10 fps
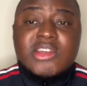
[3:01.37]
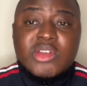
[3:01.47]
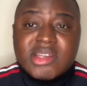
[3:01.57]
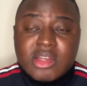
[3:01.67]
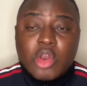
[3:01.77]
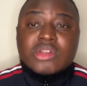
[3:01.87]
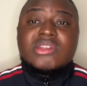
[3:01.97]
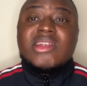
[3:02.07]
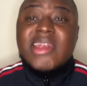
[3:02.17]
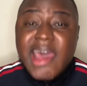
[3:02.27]
United lost
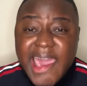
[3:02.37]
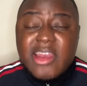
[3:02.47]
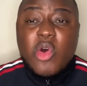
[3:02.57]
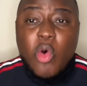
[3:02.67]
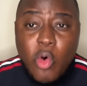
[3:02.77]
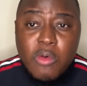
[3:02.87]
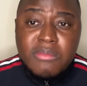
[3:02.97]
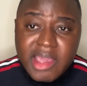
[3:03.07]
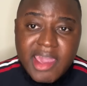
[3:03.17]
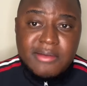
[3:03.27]
9 home
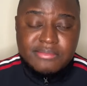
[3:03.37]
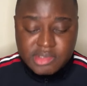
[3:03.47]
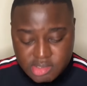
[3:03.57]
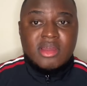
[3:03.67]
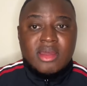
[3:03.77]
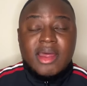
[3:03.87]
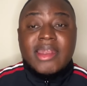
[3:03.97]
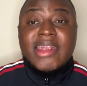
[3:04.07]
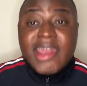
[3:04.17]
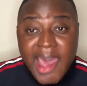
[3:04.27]
games.
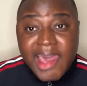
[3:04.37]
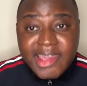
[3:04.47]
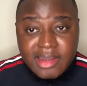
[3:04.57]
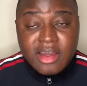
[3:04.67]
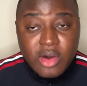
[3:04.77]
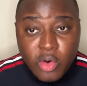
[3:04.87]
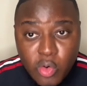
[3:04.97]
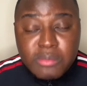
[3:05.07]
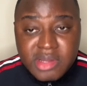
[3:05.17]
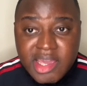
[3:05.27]
9
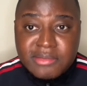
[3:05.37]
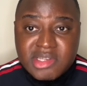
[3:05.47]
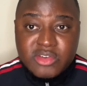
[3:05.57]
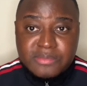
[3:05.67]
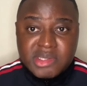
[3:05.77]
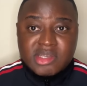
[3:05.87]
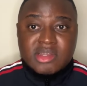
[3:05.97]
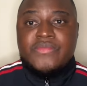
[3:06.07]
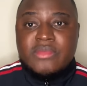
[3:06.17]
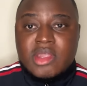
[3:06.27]
home games, I repeat.
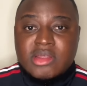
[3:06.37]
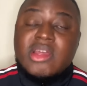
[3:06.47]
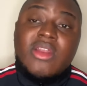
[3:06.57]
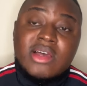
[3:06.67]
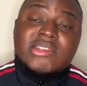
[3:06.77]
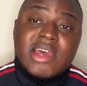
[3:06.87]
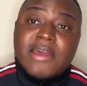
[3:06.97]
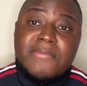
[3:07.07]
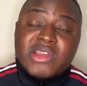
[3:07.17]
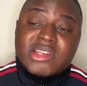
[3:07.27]
The last time
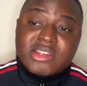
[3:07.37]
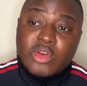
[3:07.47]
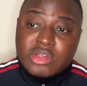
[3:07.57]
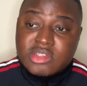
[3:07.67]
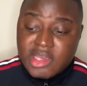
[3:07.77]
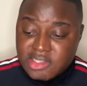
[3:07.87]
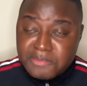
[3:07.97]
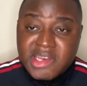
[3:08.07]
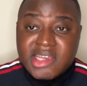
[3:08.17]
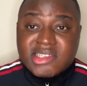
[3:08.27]
Man United lost as
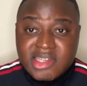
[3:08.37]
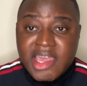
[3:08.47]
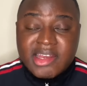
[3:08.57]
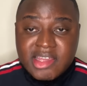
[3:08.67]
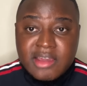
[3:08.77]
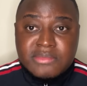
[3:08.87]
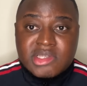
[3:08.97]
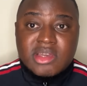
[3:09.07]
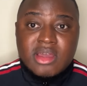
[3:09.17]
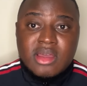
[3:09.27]
many as 9 games
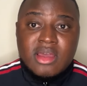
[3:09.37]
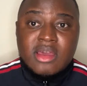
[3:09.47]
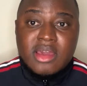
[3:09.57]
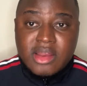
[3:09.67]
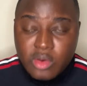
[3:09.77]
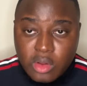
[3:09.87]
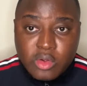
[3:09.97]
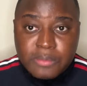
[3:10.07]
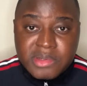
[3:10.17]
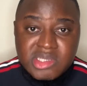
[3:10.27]
in all
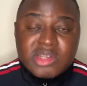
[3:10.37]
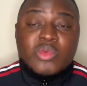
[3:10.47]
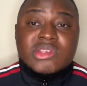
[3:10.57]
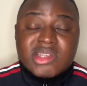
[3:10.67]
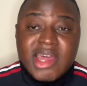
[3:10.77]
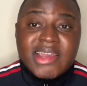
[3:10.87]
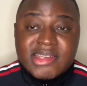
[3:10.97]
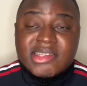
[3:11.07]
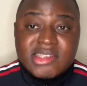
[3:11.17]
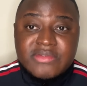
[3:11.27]
competition was
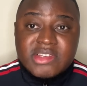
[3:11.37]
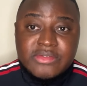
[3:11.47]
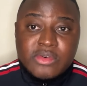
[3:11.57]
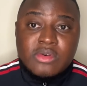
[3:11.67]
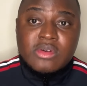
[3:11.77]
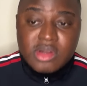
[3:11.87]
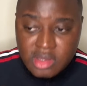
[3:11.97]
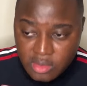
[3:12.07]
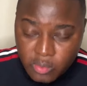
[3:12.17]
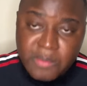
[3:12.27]
1974.
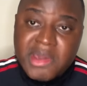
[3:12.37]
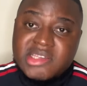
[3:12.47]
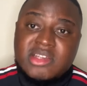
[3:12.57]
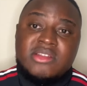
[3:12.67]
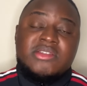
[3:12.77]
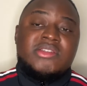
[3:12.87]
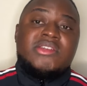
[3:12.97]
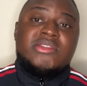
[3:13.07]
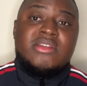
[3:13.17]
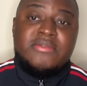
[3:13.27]
We matched it this
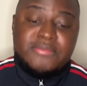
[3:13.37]
season.